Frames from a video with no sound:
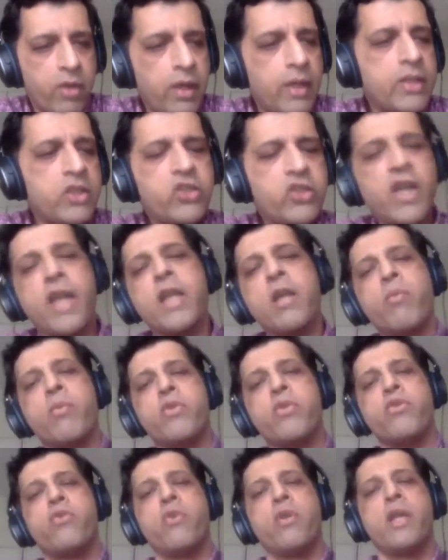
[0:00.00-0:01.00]
So whatever
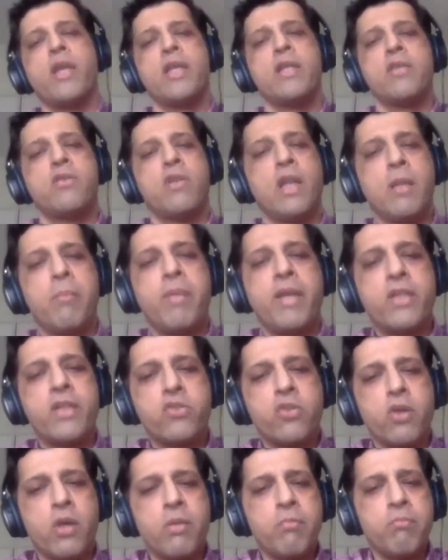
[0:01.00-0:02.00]
I'm really sharing with you
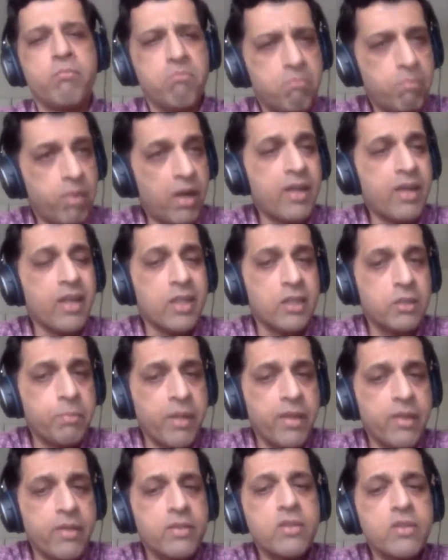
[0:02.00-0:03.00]
today is really based
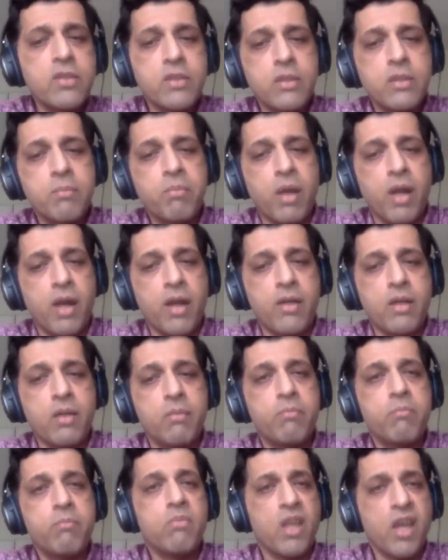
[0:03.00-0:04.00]
on part
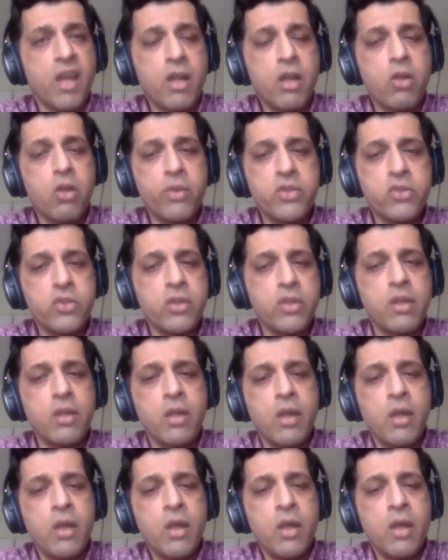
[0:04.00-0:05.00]
experience, part
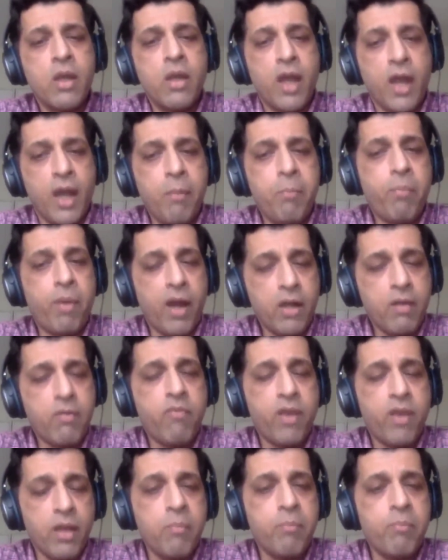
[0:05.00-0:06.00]
intuition,
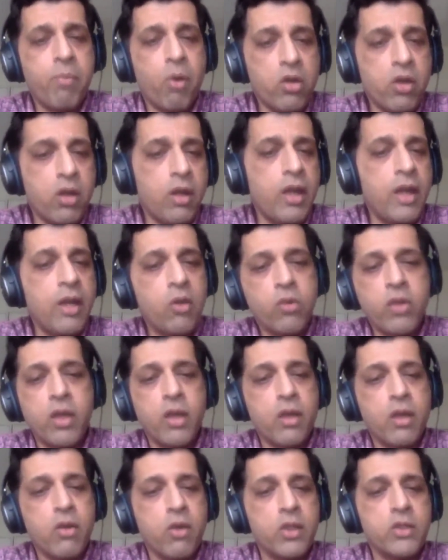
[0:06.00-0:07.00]
and part, very
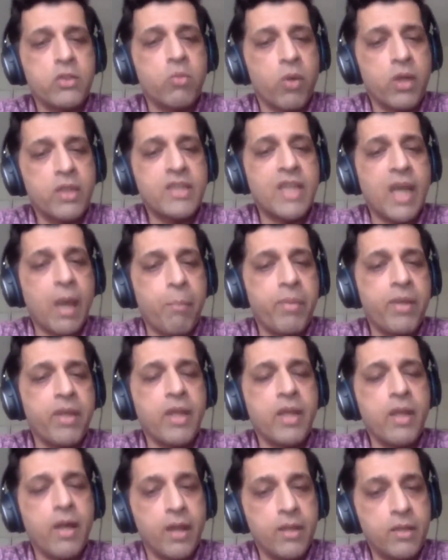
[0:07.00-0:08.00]
importantly, looking
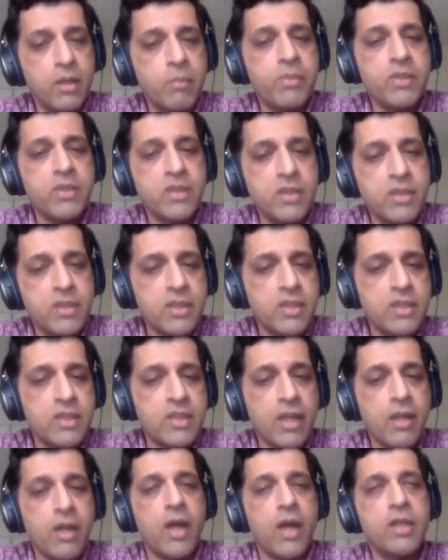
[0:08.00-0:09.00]
across what's happening in
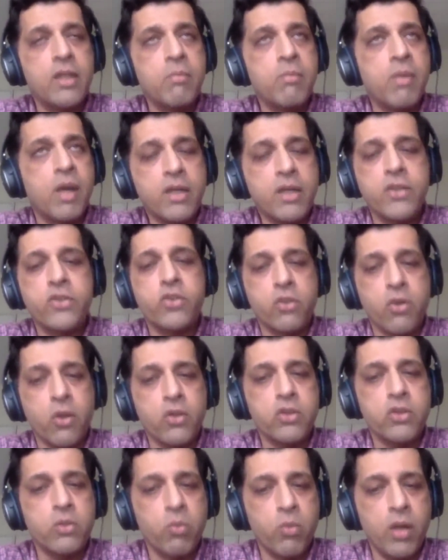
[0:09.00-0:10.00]
other businesses and
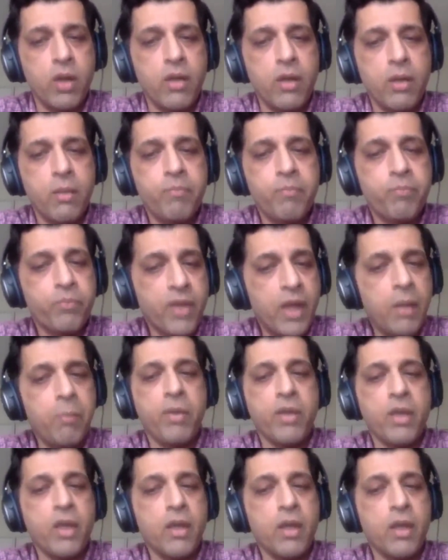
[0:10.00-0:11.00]
other markets across the
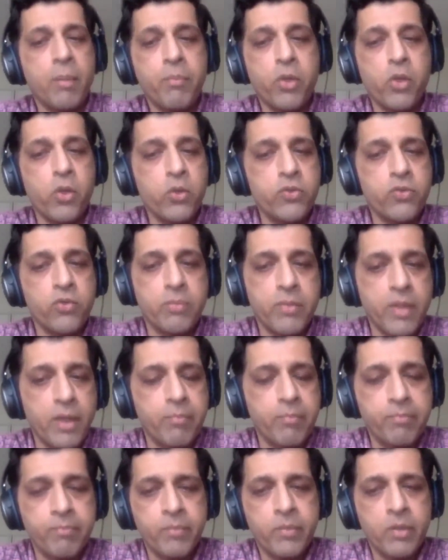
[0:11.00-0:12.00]
world and
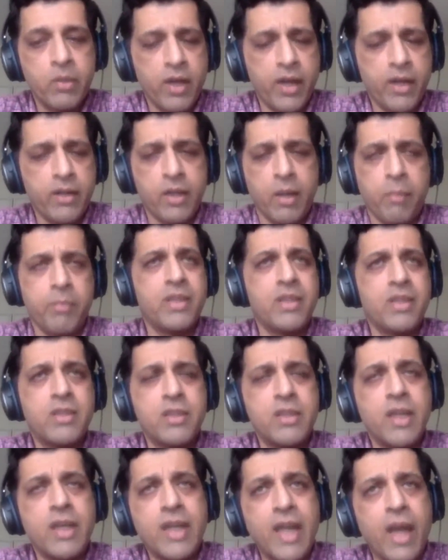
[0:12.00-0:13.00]
picking up cues from them.
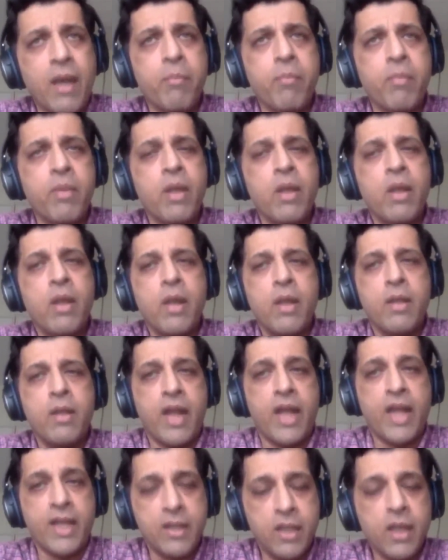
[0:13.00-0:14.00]
Right? I mean, this is a
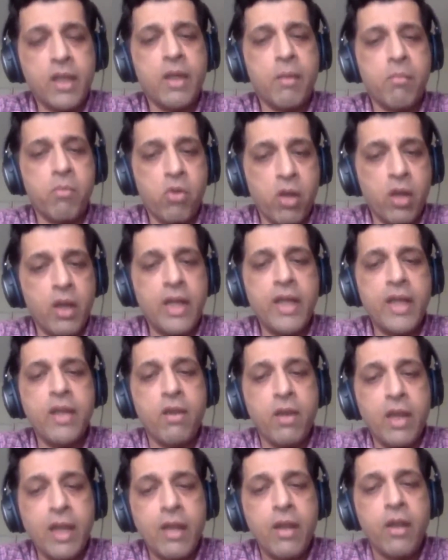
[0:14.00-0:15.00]
time that I
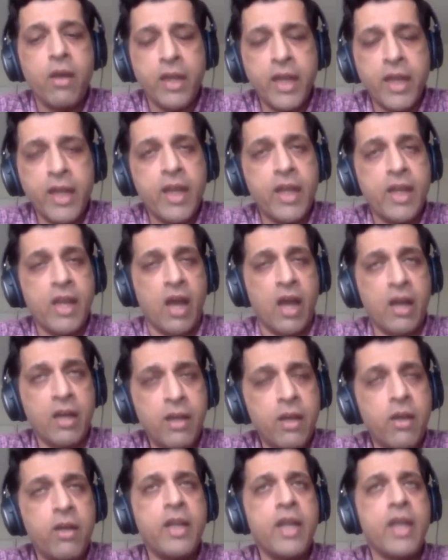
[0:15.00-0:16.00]
think I'm really
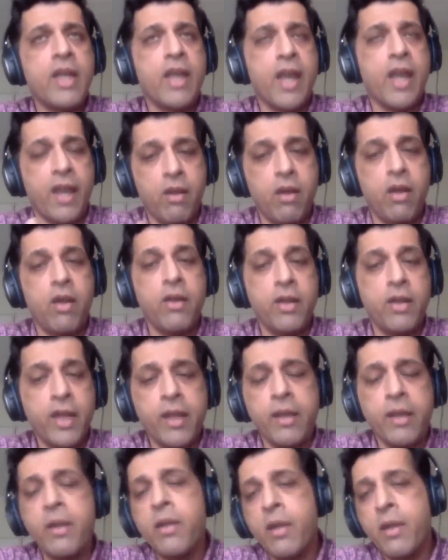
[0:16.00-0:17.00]
relearning and
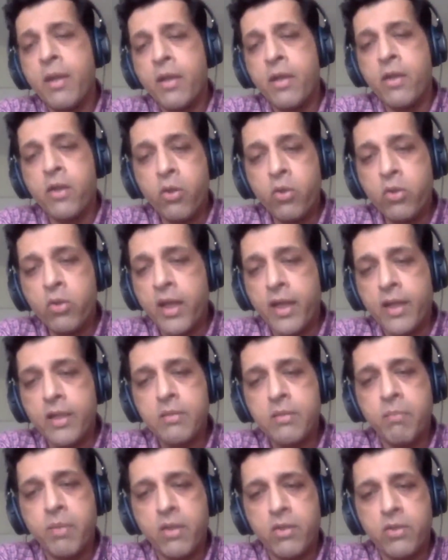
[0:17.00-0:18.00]
unlearning and learning
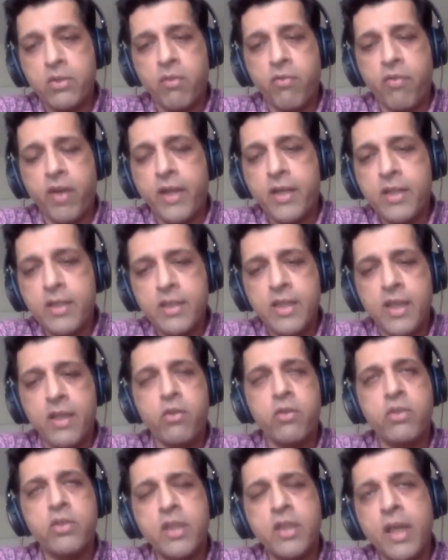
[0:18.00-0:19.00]
new things,
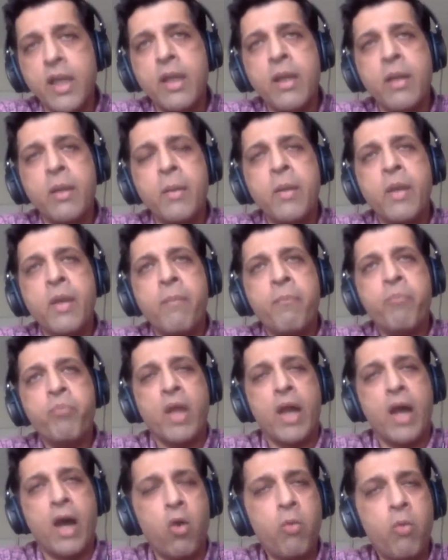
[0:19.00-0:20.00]
because the fact is that you're
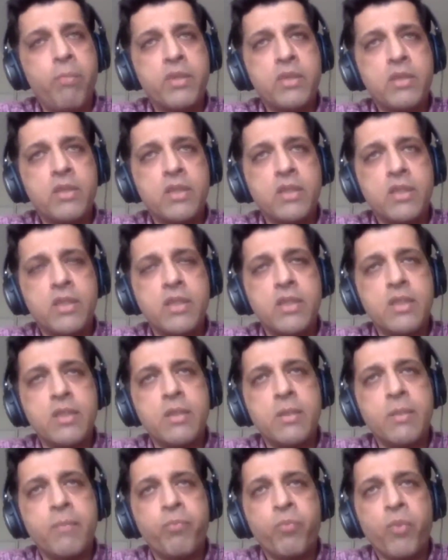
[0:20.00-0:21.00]
seeing
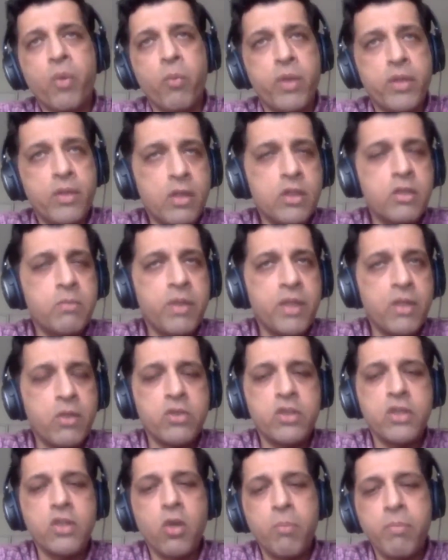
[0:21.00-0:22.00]
how businesses,
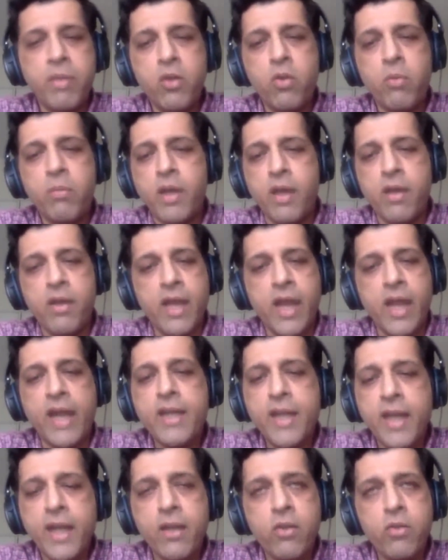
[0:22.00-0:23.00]
whether it's B2C or
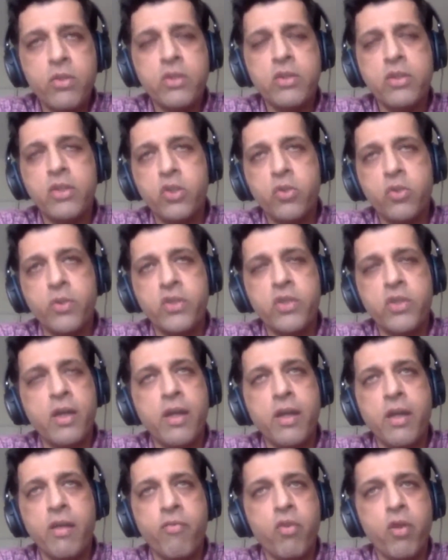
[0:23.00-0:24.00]
B2B, are reacting
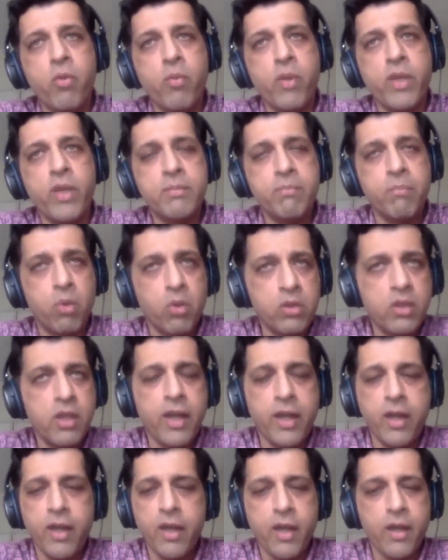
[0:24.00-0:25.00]
to the situation in
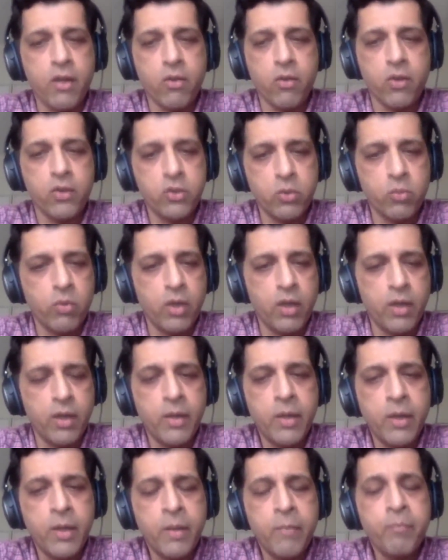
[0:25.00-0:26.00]
different ways, both in India
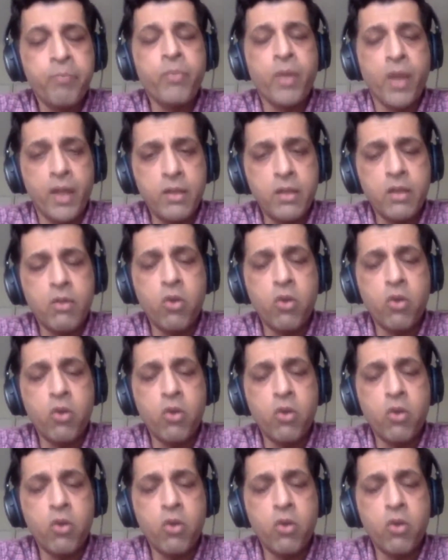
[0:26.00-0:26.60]
and across the world.